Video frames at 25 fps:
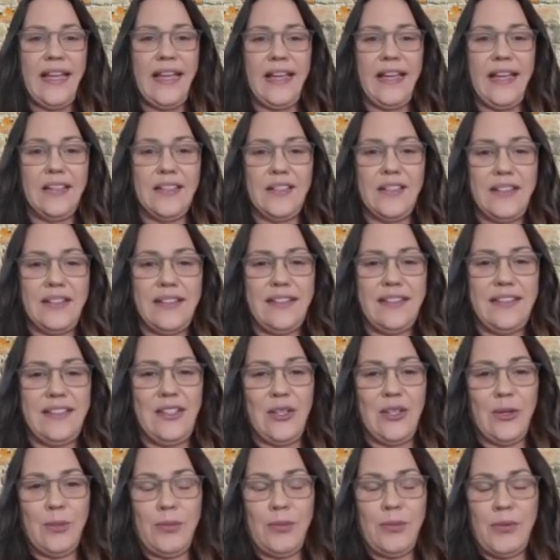And
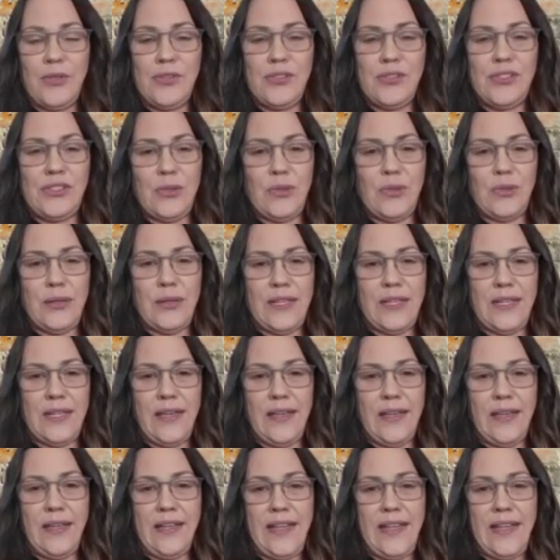you're pursuing
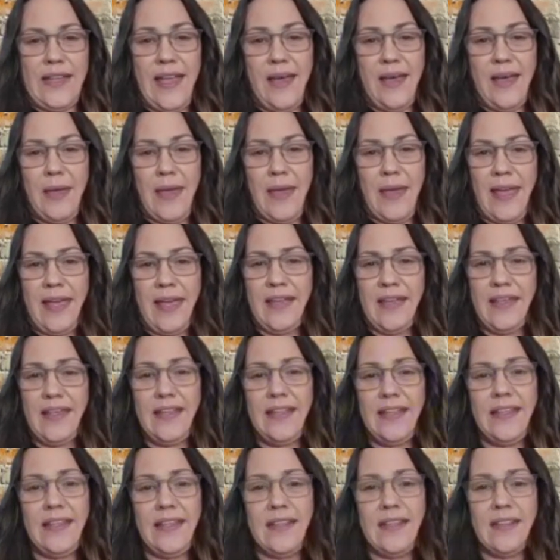an MA
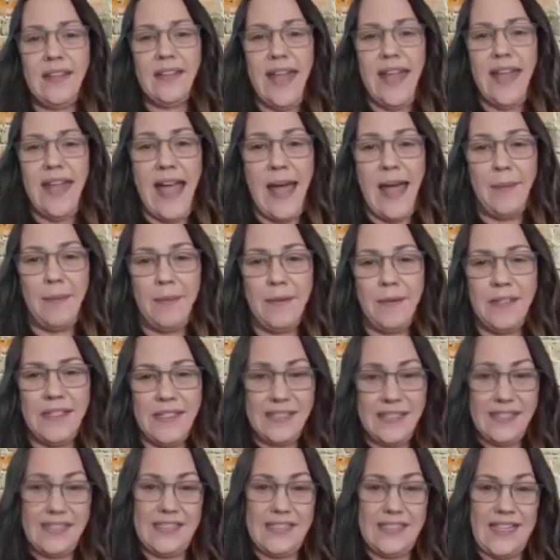in
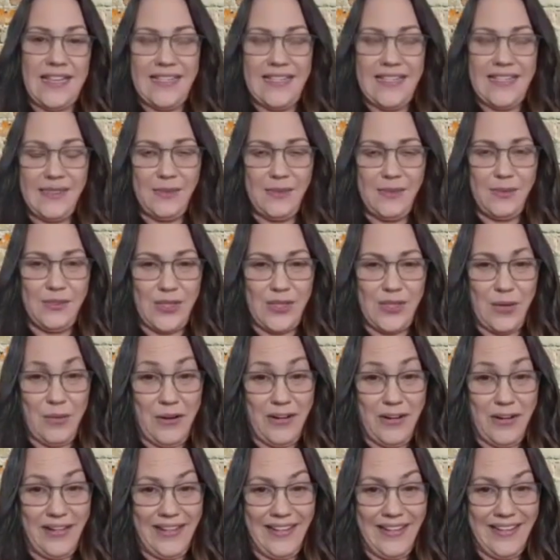happiness studies, which I
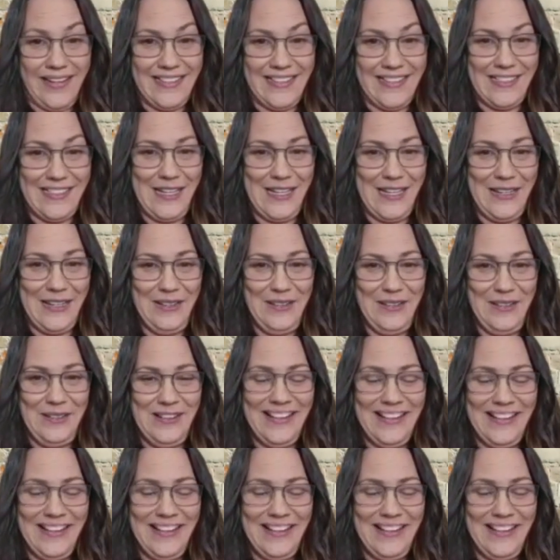want to get into,